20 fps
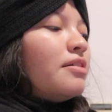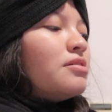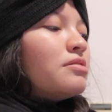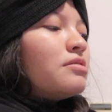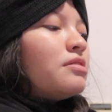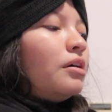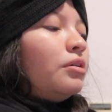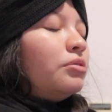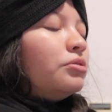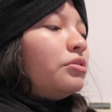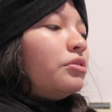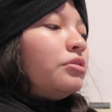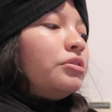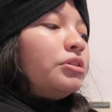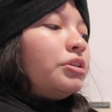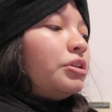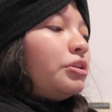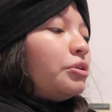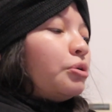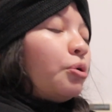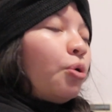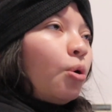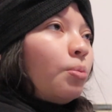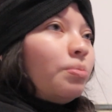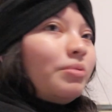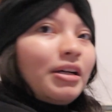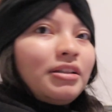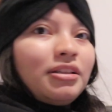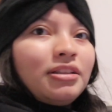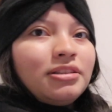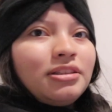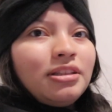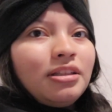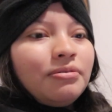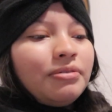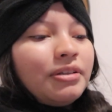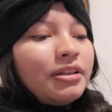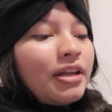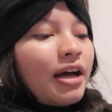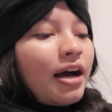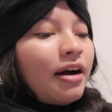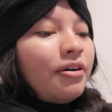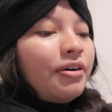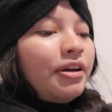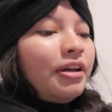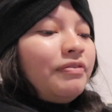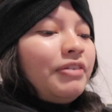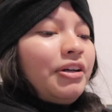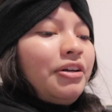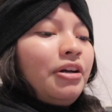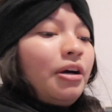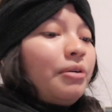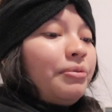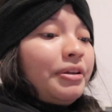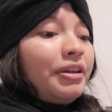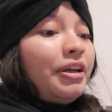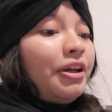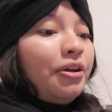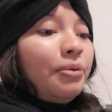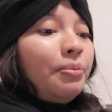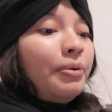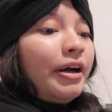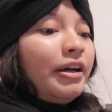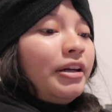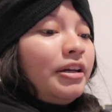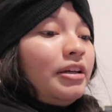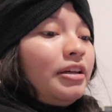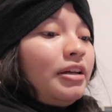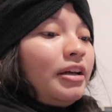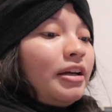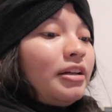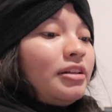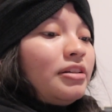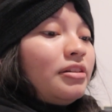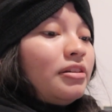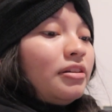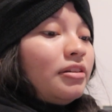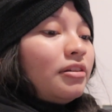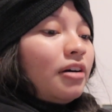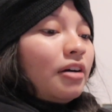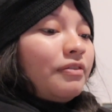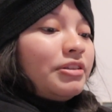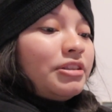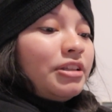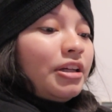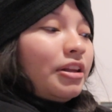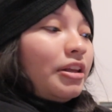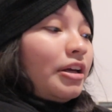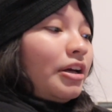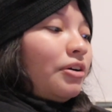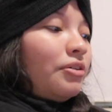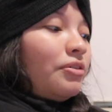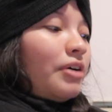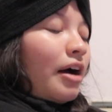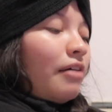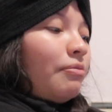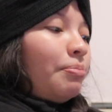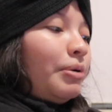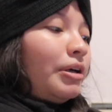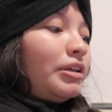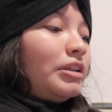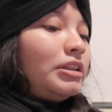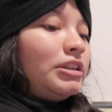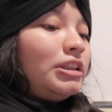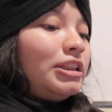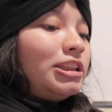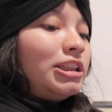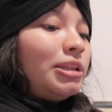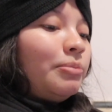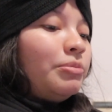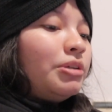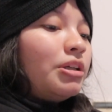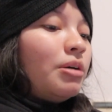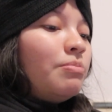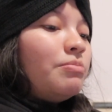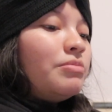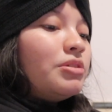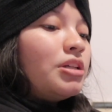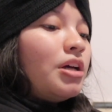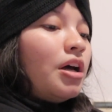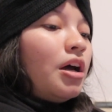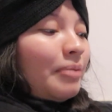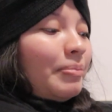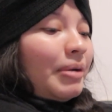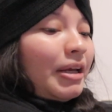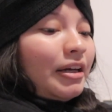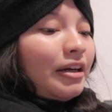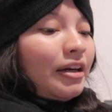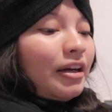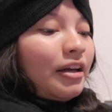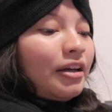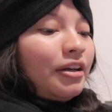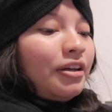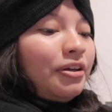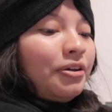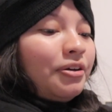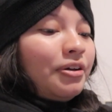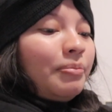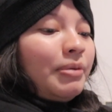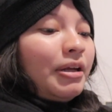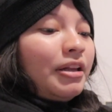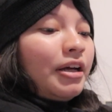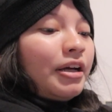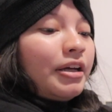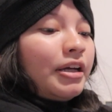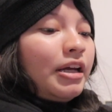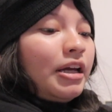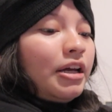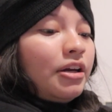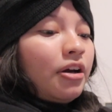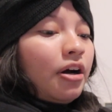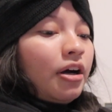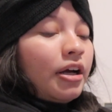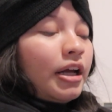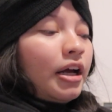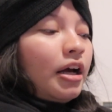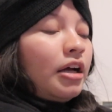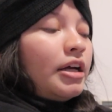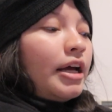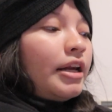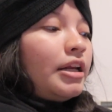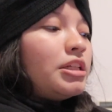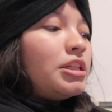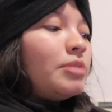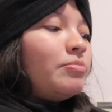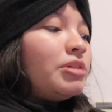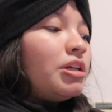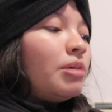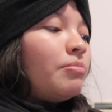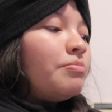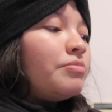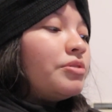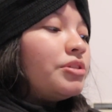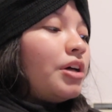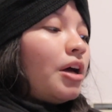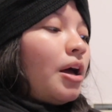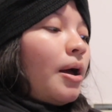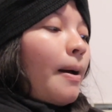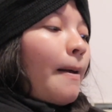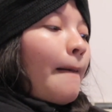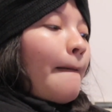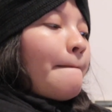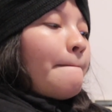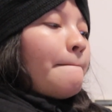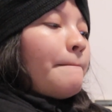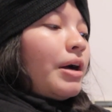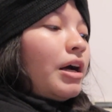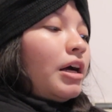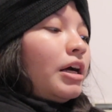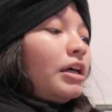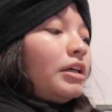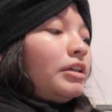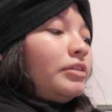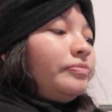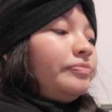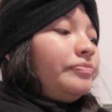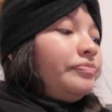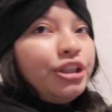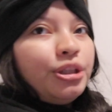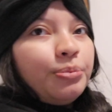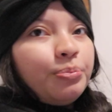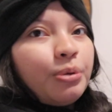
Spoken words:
go through their whole pregnancy without even knowing that they're pregnant, and obviously they don't have pregnancy symptoms. I mean, you can be lucky and not get any symptoms, but you